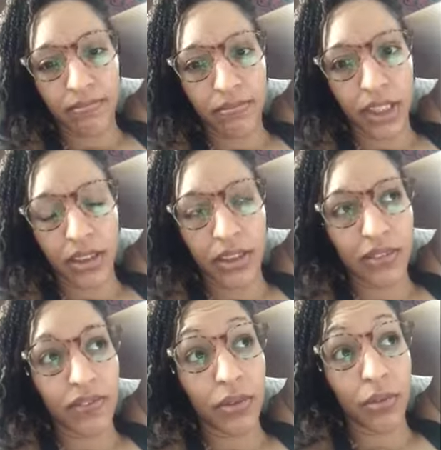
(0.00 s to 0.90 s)
Because
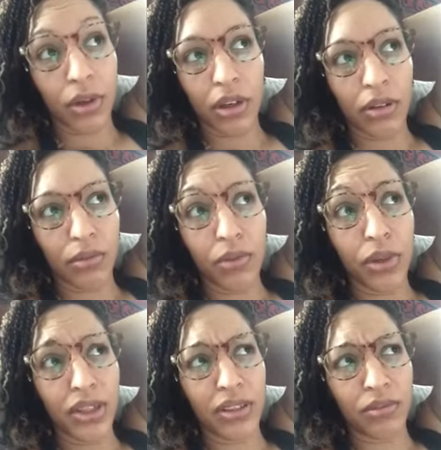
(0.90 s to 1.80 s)
if it were, we
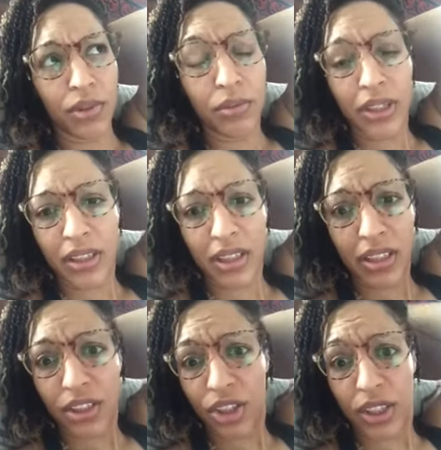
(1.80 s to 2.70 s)
would we wouldn't
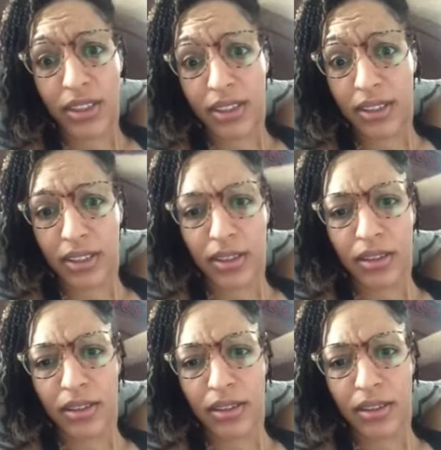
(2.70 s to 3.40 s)
need Jesus.